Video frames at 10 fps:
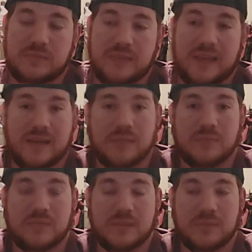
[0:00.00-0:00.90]
had
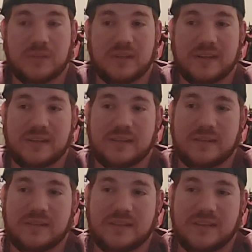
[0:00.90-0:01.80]
them plug it into
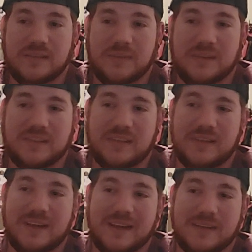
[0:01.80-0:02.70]
his Xbox so
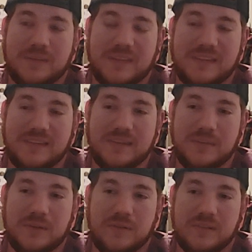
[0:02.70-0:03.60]
that I could play the
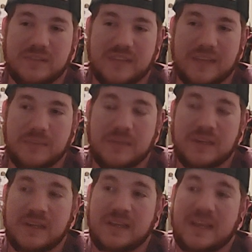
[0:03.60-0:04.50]
demo of this game.
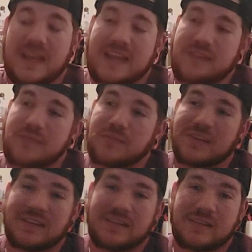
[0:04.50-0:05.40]
And even
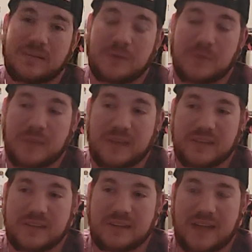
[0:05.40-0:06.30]
playing the demo back
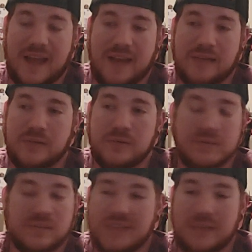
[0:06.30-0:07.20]
then, I knew
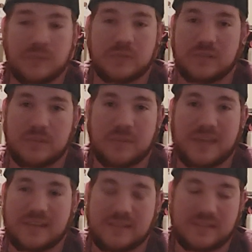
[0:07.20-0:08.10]
this game was
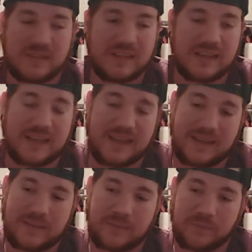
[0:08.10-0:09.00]
amazing. It
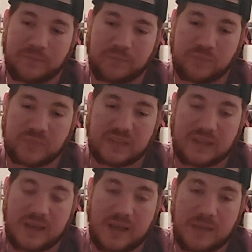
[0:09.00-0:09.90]
had,
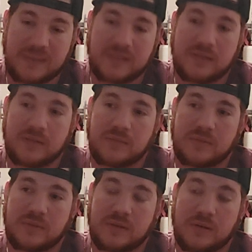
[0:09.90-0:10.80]
the
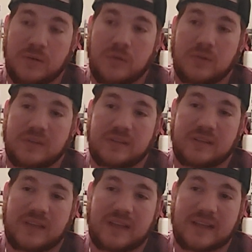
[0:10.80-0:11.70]
oil and
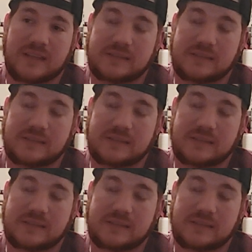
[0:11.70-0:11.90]
the